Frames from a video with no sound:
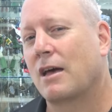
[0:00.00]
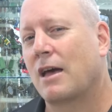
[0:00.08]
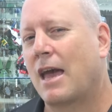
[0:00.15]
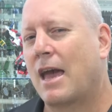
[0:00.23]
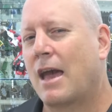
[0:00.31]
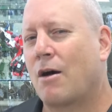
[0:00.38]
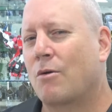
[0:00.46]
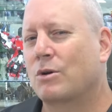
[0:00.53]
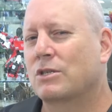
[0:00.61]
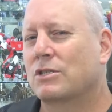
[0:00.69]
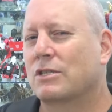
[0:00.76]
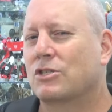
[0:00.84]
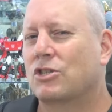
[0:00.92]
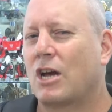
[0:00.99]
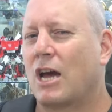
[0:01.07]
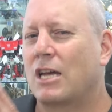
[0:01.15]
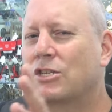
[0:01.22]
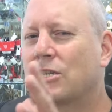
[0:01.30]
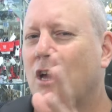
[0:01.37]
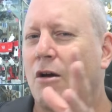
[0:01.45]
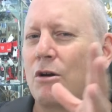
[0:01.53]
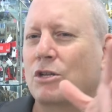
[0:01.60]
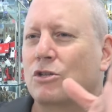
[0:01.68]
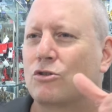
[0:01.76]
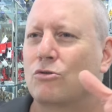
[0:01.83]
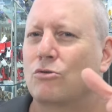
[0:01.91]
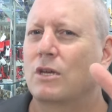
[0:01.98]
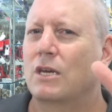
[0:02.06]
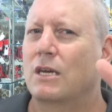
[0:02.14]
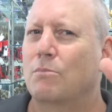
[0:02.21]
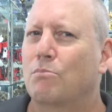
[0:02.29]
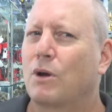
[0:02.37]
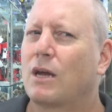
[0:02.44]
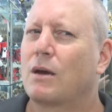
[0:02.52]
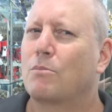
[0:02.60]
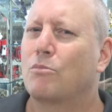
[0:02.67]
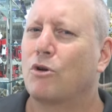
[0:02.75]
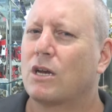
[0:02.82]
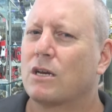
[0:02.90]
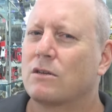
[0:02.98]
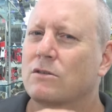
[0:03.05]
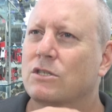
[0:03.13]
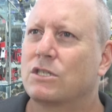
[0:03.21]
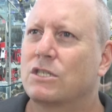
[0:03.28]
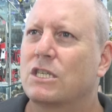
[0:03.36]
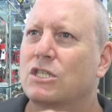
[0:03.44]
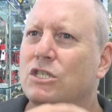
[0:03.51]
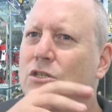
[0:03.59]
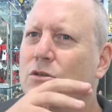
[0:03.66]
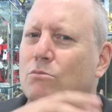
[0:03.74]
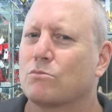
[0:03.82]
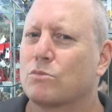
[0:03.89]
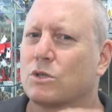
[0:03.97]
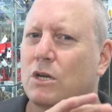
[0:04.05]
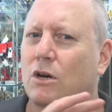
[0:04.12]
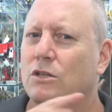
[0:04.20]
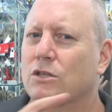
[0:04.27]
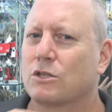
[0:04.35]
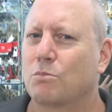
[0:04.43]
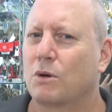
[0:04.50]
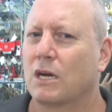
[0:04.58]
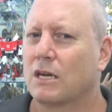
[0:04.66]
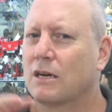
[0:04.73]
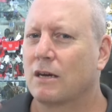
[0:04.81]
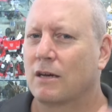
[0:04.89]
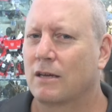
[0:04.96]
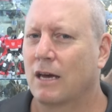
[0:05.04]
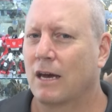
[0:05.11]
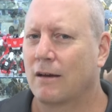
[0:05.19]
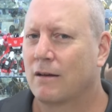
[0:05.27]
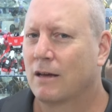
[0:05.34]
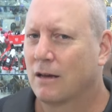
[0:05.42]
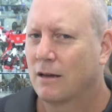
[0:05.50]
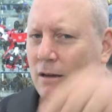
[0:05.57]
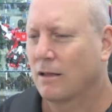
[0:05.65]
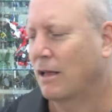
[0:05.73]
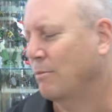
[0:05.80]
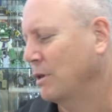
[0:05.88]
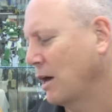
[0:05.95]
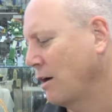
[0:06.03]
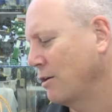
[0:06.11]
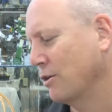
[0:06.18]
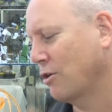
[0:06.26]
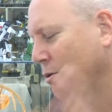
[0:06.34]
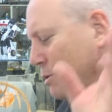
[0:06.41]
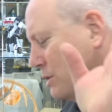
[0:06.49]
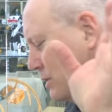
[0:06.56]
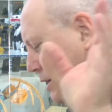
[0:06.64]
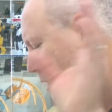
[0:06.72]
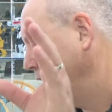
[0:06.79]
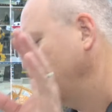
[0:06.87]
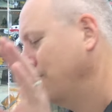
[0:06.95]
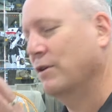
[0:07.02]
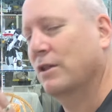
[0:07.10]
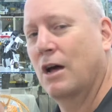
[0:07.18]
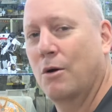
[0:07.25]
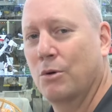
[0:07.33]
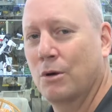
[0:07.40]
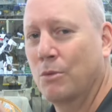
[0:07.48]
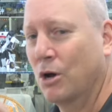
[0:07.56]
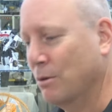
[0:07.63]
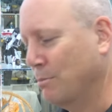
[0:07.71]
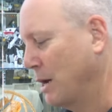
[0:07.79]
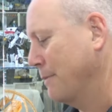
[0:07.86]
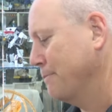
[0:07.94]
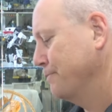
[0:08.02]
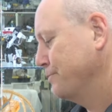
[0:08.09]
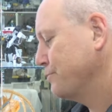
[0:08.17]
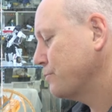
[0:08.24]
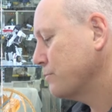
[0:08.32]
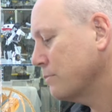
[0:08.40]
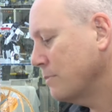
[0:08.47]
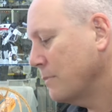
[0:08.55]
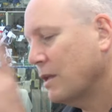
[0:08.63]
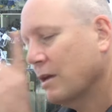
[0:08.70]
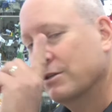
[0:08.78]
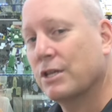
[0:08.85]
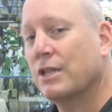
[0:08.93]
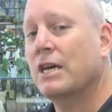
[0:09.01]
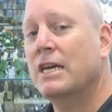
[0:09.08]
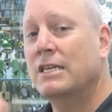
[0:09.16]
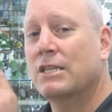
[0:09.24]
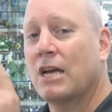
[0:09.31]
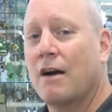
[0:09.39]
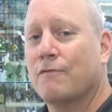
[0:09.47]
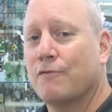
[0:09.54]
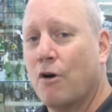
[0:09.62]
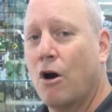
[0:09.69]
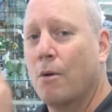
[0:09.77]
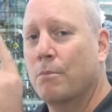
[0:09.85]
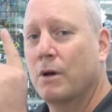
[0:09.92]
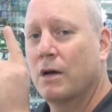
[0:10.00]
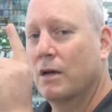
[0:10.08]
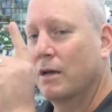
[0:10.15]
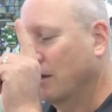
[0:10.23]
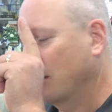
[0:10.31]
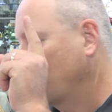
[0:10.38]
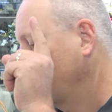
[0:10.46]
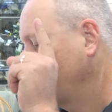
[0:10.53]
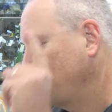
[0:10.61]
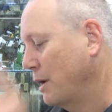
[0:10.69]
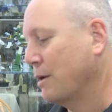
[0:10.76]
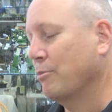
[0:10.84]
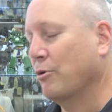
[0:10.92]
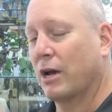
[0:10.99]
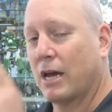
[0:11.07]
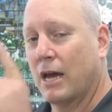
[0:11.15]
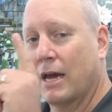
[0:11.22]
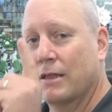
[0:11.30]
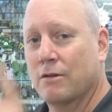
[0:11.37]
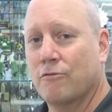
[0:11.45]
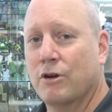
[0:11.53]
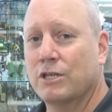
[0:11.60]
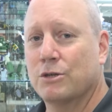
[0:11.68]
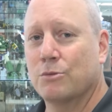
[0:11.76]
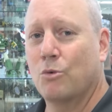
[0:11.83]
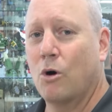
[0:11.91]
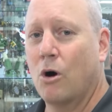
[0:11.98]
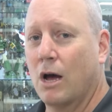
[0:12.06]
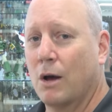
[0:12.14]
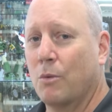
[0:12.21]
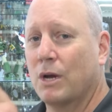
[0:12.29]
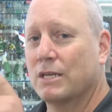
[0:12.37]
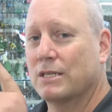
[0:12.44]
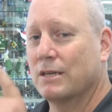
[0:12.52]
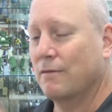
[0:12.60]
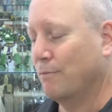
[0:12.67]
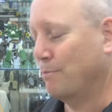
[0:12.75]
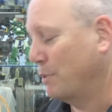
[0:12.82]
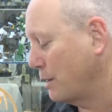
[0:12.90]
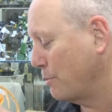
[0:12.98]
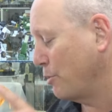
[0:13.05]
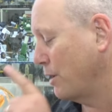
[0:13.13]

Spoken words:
how is the change going to the Pick a Brick system, so to speak? Yeah, let me know in the comments if you know what I'm on about. So these are from Pick a Brick, and the reason why I went to Pick a Brick